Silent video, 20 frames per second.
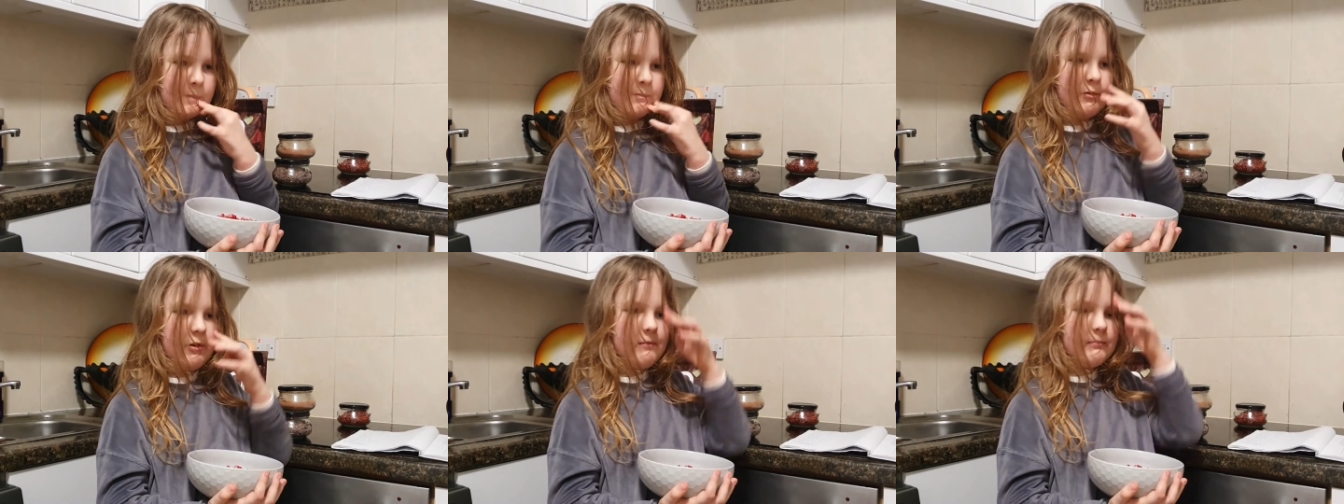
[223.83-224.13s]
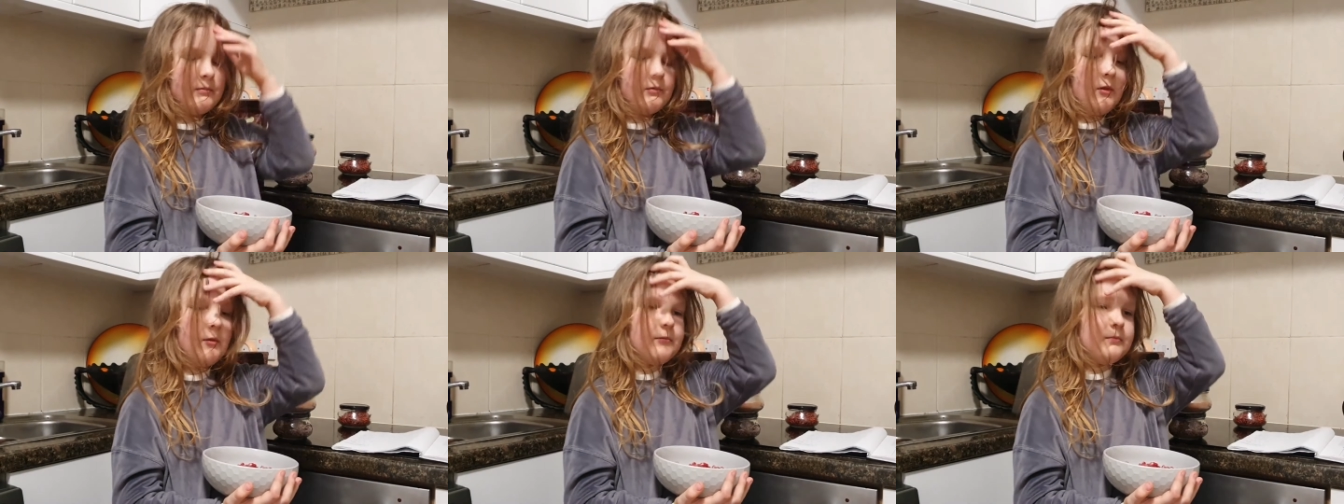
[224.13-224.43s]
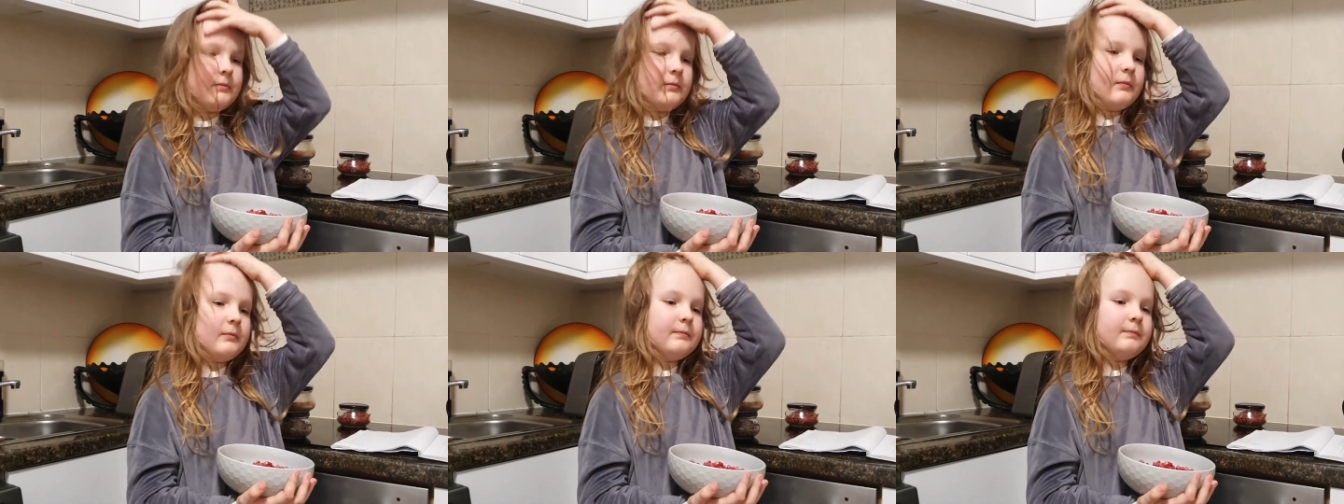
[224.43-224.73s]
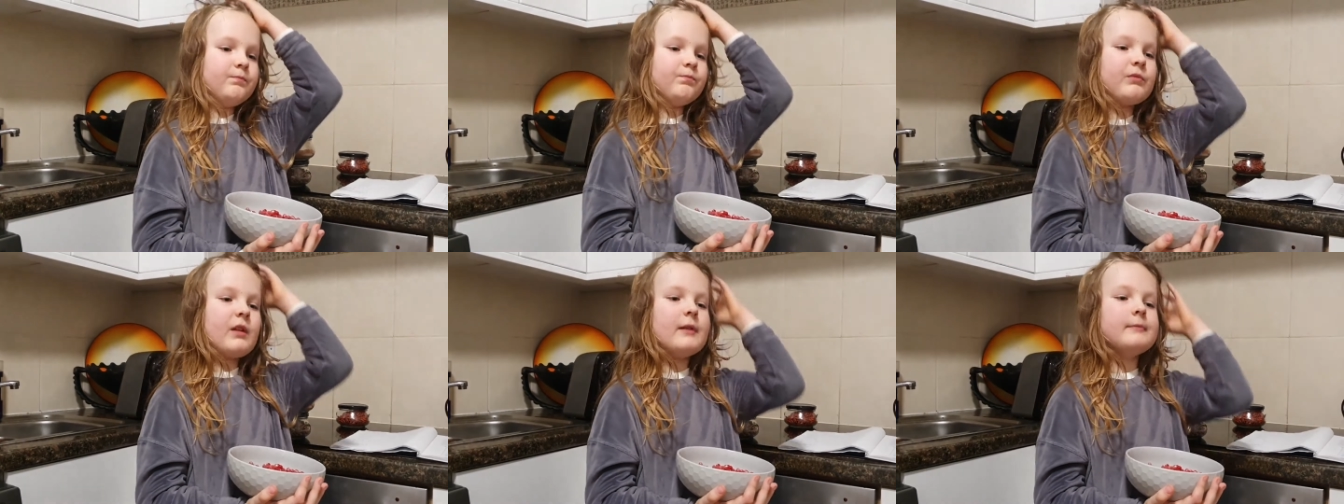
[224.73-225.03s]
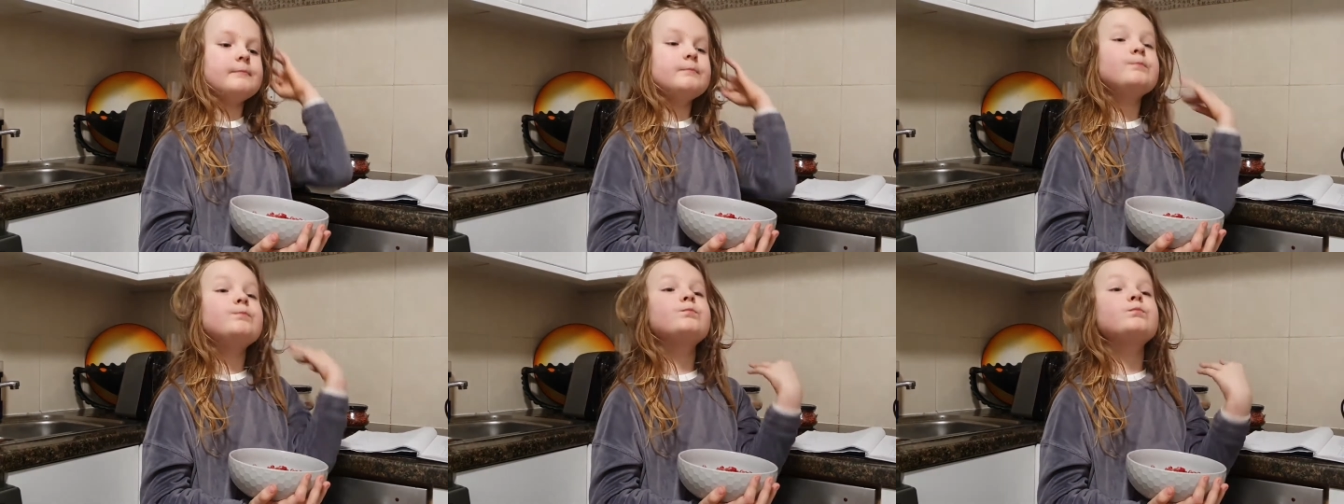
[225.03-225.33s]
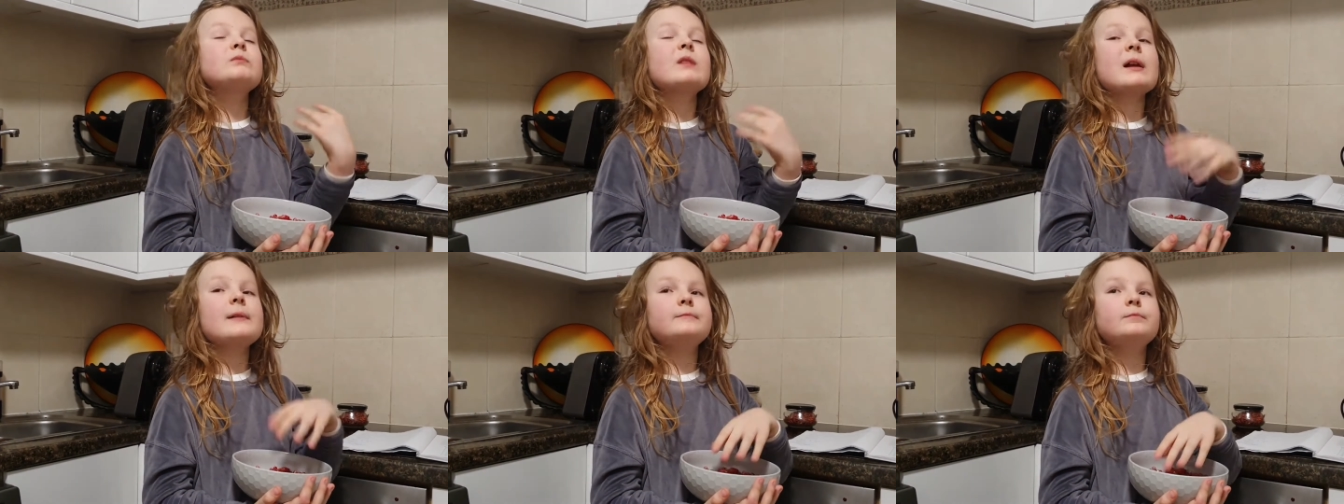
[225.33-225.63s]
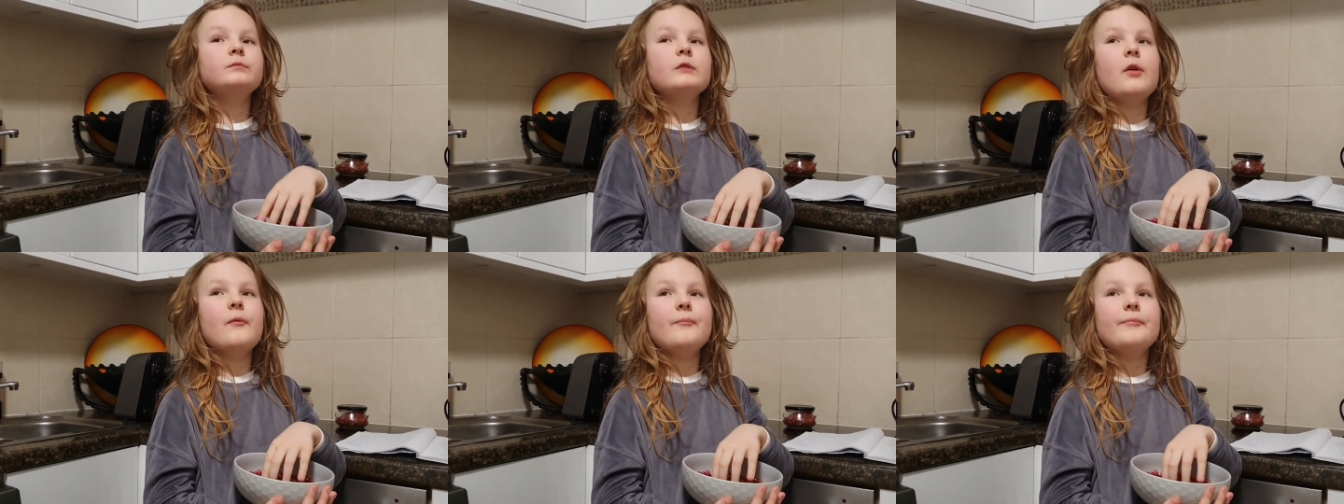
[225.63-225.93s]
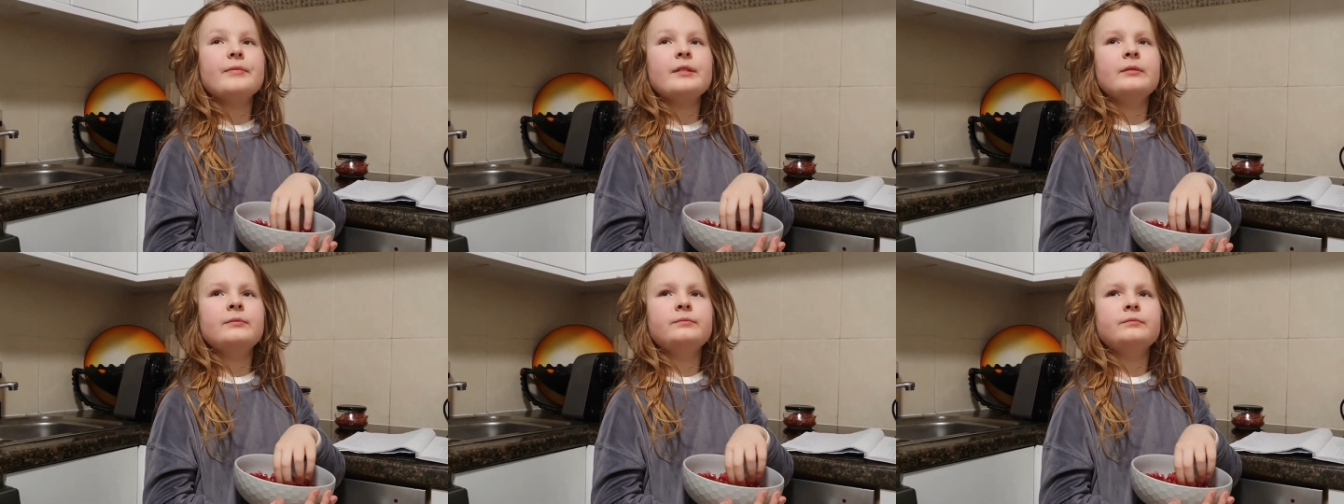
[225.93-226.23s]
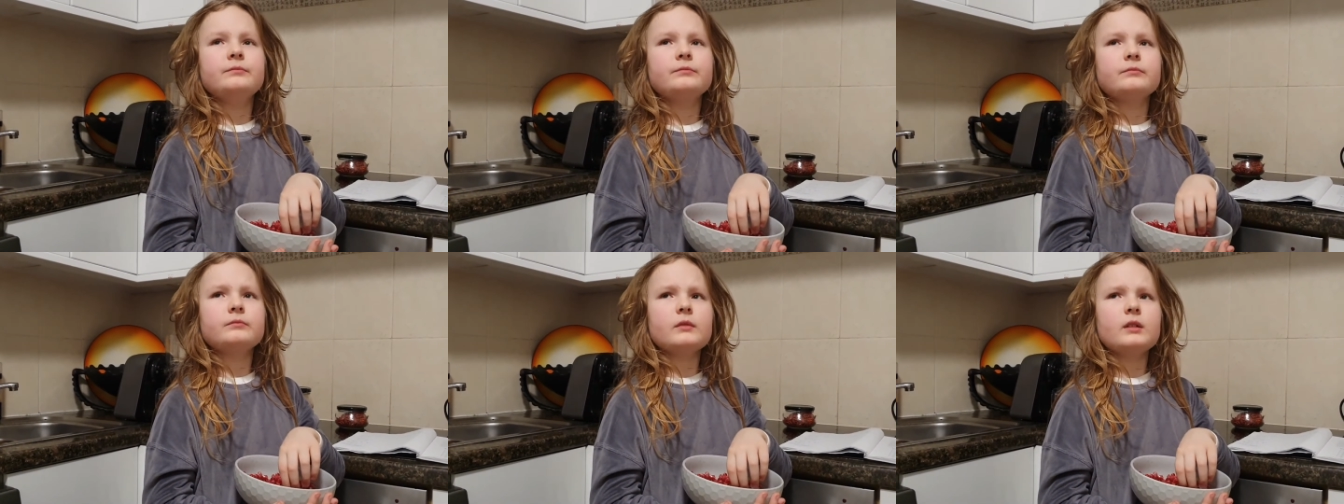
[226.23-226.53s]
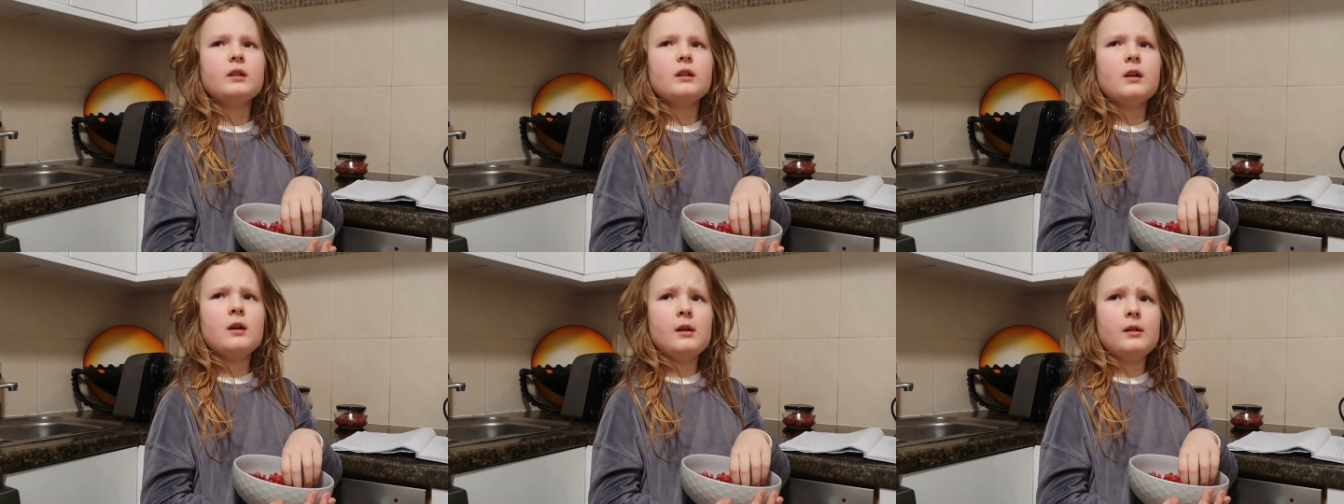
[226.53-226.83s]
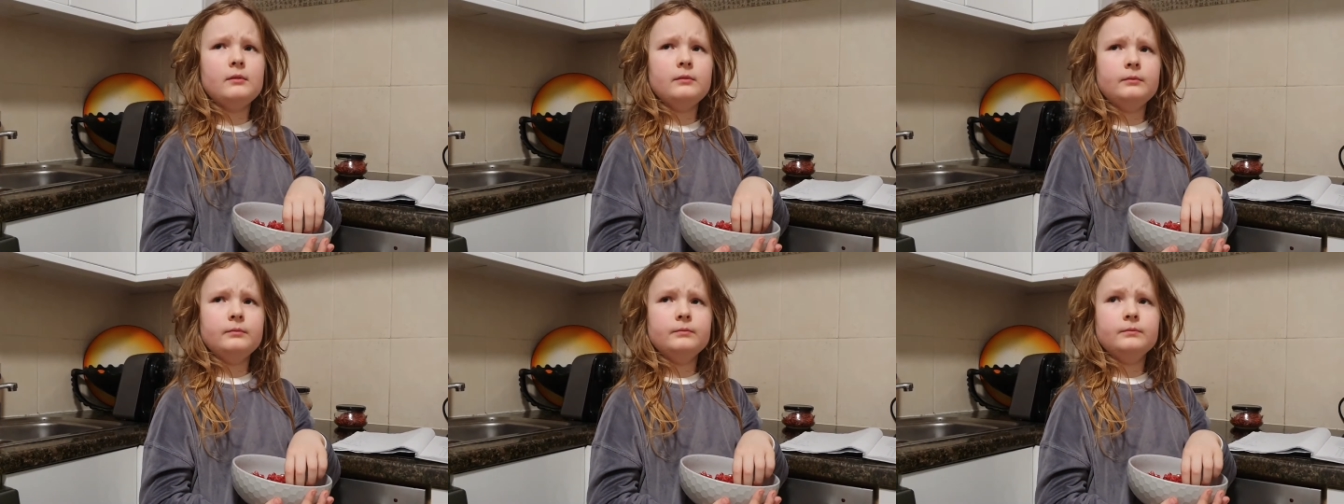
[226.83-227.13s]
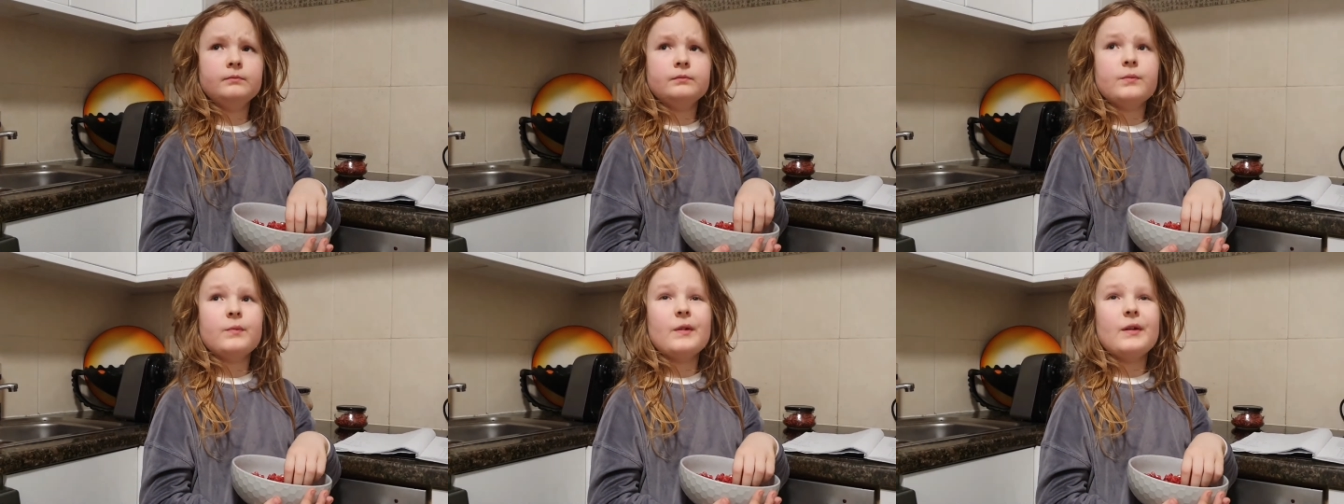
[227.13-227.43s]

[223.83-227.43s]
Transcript: raw cacao powder and uh, cacao nibs?